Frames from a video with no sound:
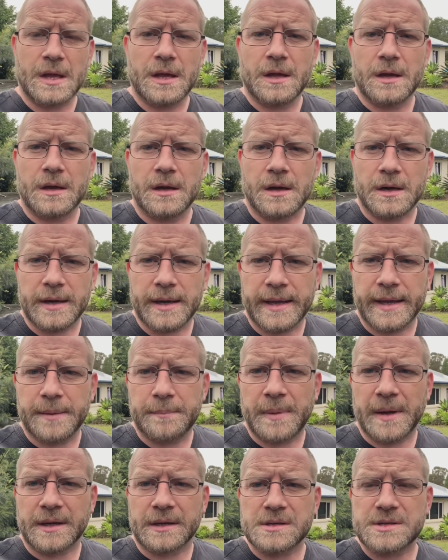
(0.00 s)
I'm going to head
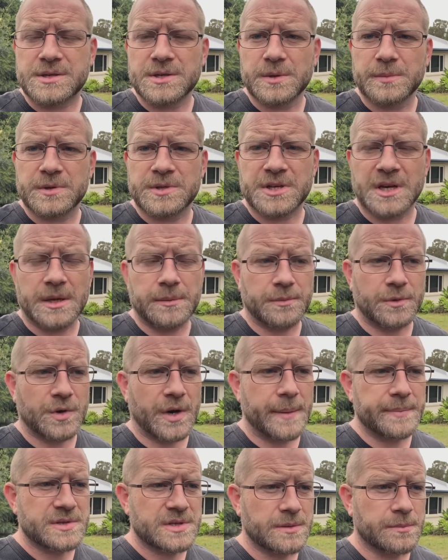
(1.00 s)
back to Super Cheap,
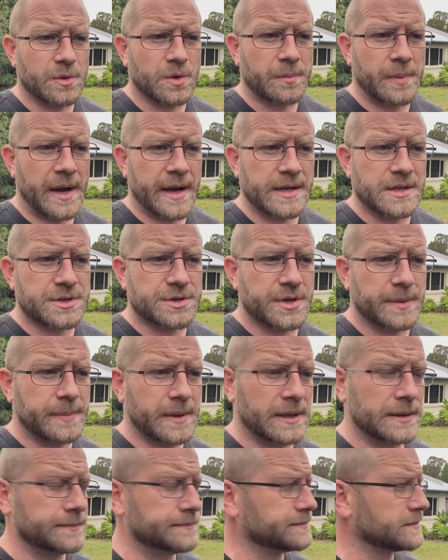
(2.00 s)
grab some more paint
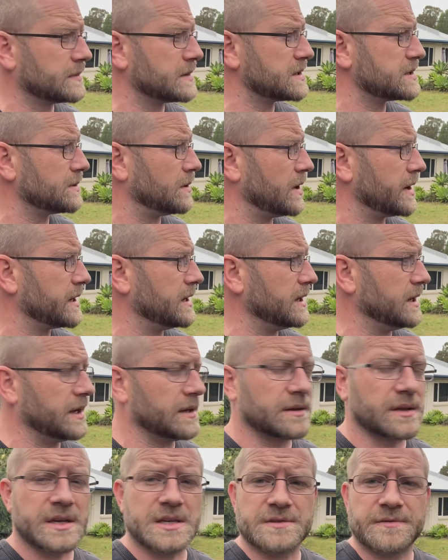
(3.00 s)
stripper so I can
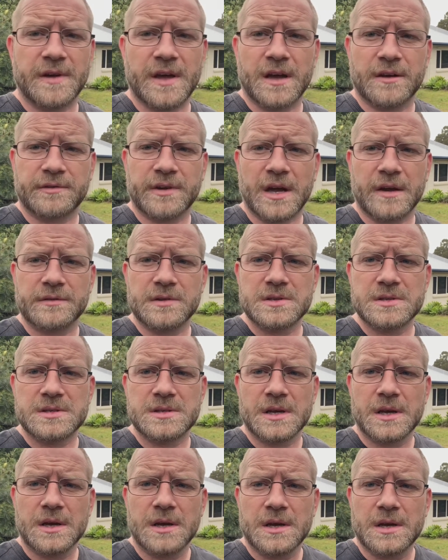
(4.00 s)
get these valve
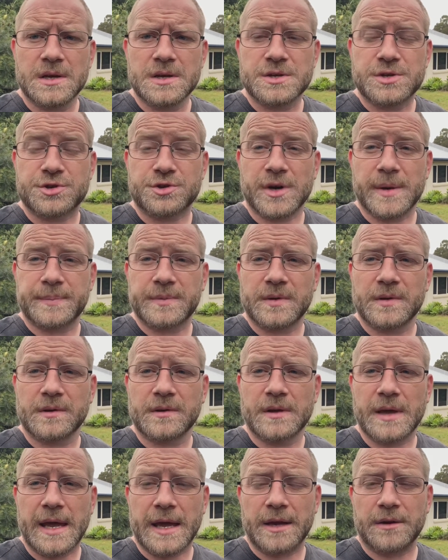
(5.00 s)
covers stripped
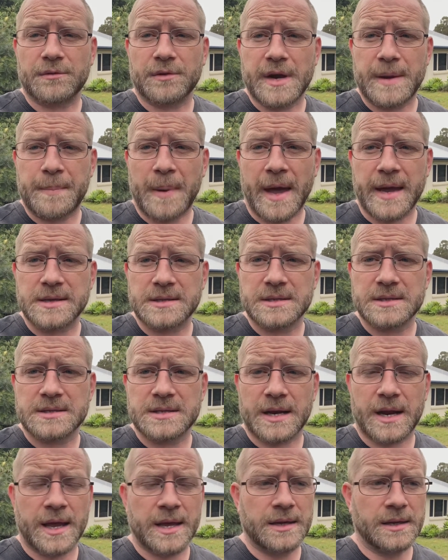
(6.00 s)
and repainted
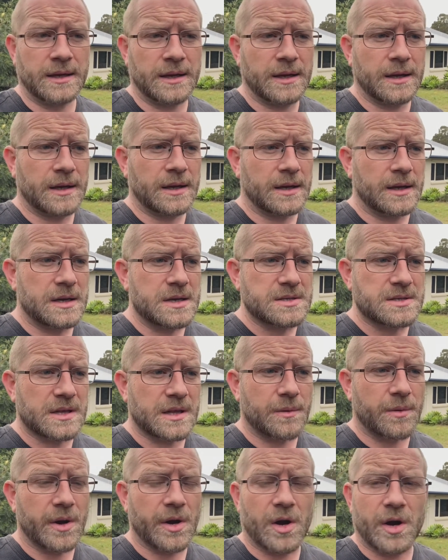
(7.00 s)
today, so
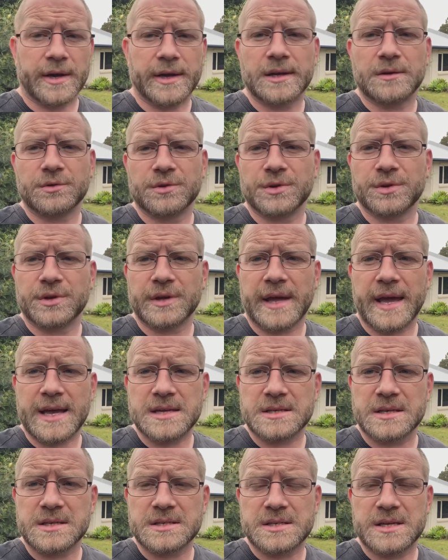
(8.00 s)
that way I can do the
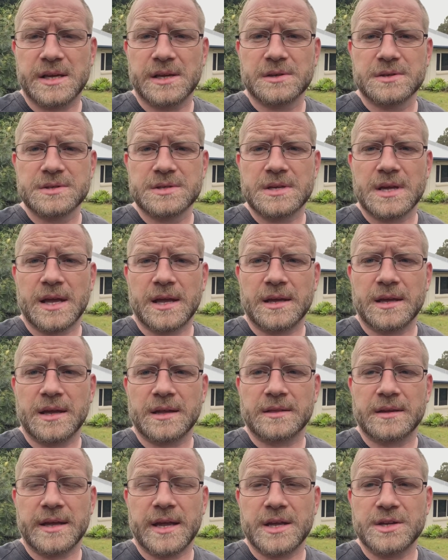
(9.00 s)
gasket seals and
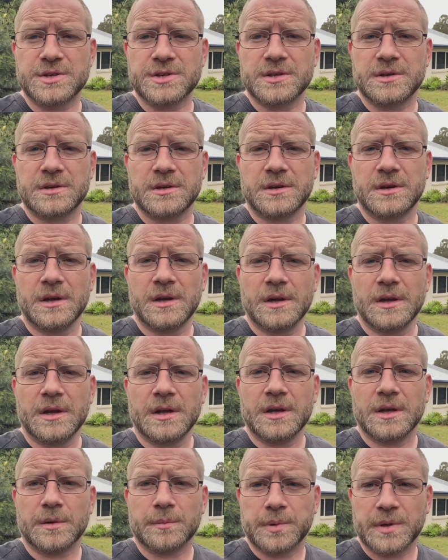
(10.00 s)
get the engine
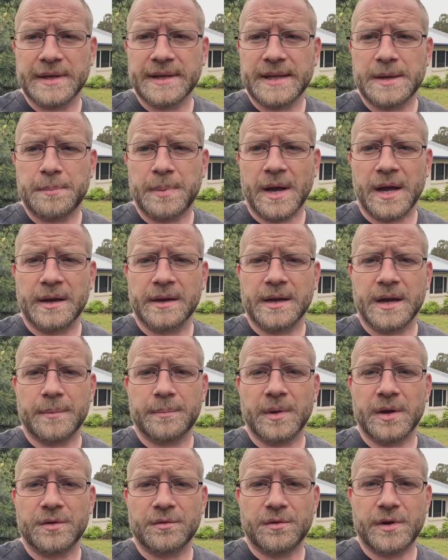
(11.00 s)
completely buttoned
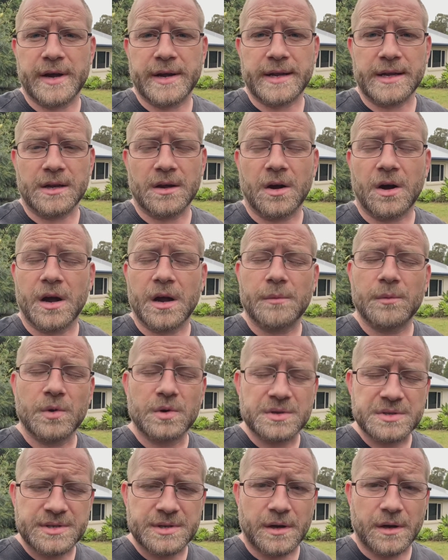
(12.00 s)
up and ready. I am
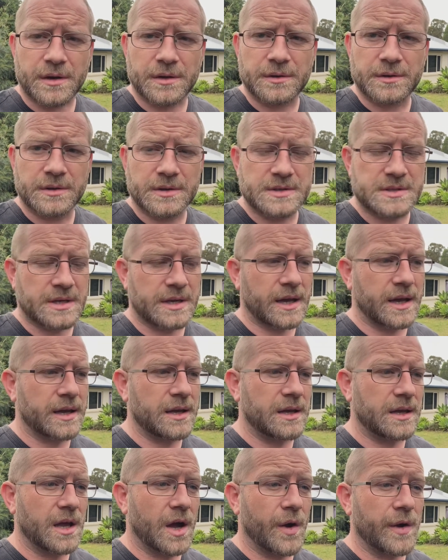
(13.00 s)
also
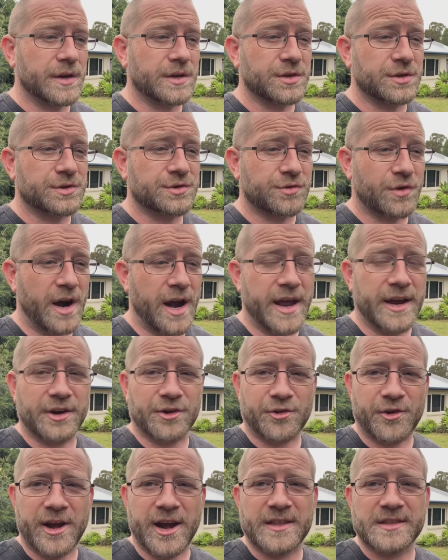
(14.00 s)
today going to drag
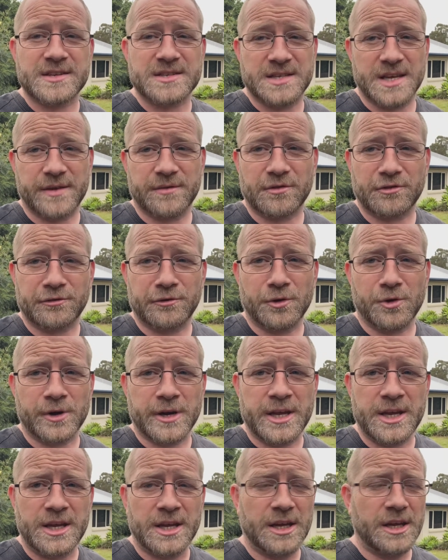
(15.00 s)
around the 740.